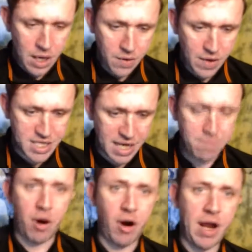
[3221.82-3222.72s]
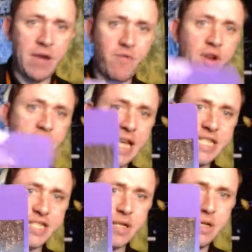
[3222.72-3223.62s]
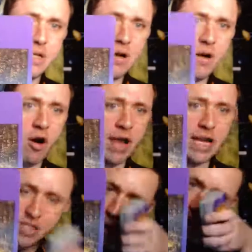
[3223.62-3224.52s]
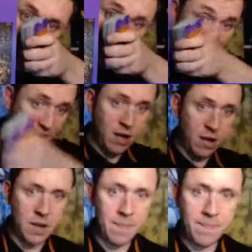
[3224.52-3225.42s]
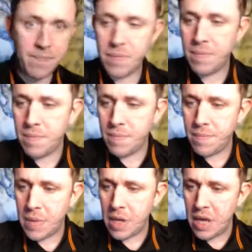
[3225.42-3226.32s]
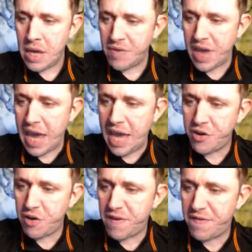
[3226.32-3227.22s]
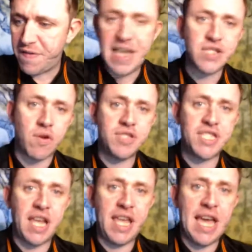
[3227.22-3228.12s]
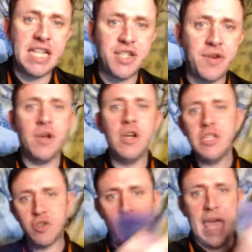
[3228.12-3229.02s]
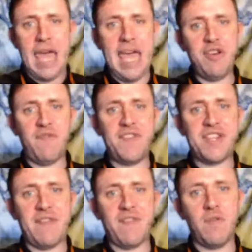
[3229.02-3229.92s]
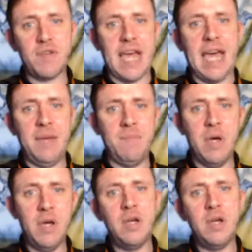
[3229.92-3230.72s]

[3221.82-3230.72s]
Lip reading: Christine Barry, release. Archangel Azrael. The end of a phase or situation. So the end of a difficult time,